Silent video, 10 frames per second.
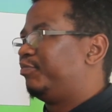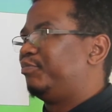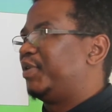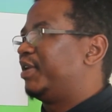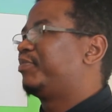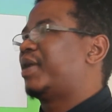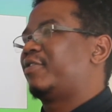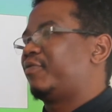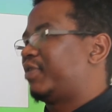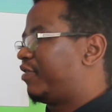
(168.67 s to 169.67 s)
been
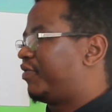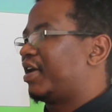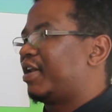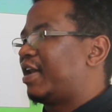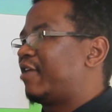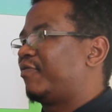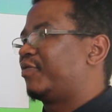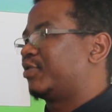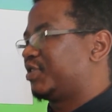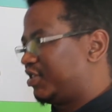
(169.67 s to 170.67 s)
part of the African life
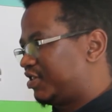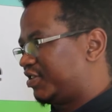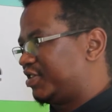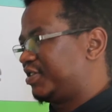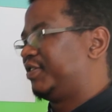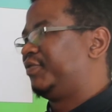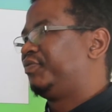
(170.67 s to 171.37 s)
for centuries.